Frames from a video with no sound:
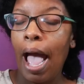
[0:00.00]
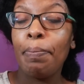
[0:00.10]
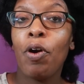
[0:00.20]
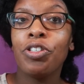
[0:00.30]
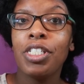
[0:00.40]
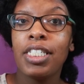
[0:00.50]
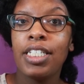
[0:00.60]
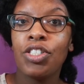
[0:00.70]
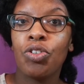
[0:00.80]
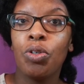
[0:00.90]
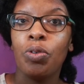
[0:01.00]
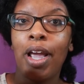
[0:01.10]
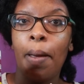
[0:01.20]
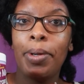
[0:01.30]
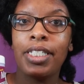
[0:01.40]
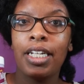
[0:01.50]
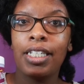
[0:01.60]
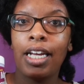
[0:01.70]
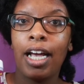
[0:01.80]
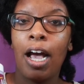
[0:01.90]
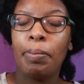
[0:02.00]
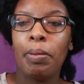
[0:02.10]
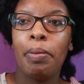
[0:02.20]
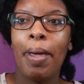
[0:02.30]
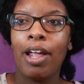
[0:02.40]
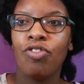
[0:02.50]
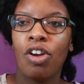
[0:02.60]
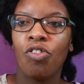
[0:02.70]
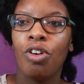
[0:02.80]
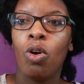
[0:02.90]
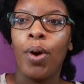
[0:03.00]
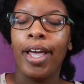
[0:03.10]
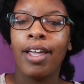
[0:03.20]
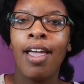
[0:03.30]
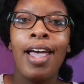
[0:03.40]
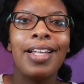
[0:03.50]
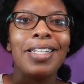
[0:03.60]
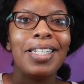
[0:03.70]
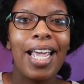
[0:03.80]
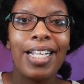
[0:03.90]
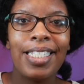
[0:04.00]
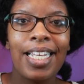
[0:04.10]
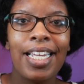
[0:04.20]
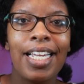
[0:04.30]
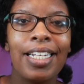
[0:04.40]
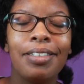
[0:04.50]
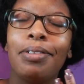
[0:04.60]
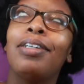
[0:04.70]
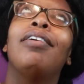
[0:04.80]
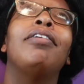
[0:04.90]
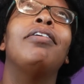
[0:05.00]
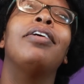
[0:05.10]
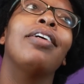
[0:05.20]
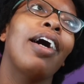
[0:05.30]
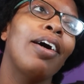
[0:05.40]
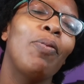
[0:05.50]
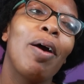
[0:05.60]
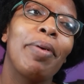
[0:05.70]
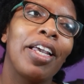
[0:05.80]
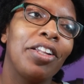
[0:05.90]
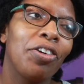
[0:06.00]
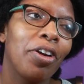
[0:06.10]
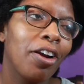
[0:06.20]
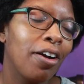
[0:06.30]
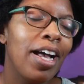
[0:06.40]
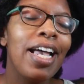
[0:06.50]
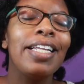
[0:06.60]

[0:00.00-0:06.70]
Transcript: I purchased this through Amazon dot com. Let me backtrack real quick. Nezzy, God, why am I getting your girl?